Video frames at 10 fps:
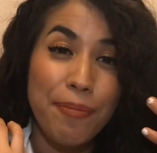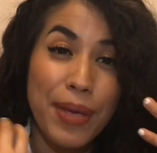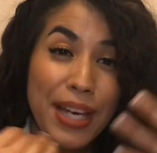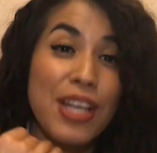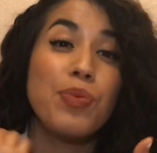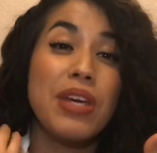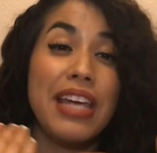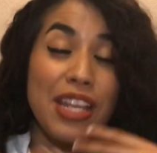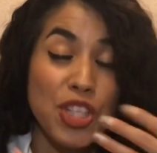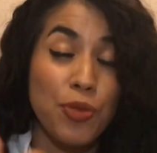because we
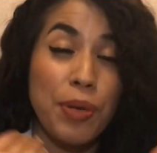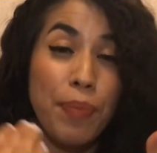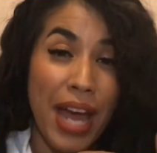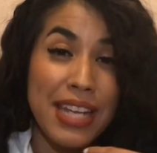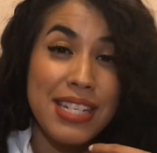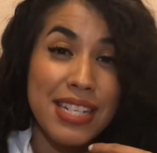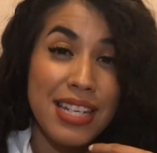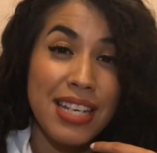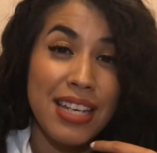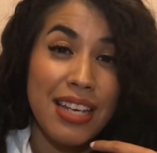get to repent
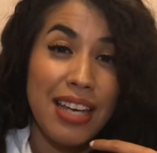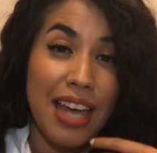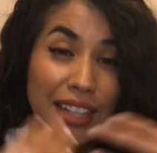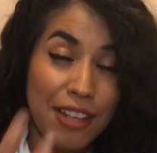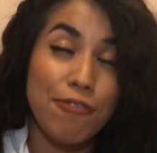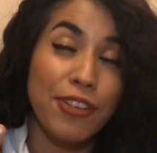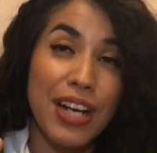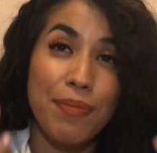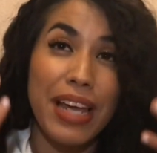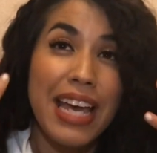and live for
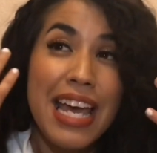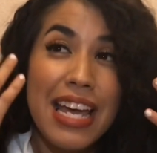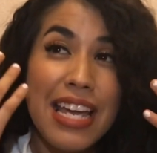him. Like,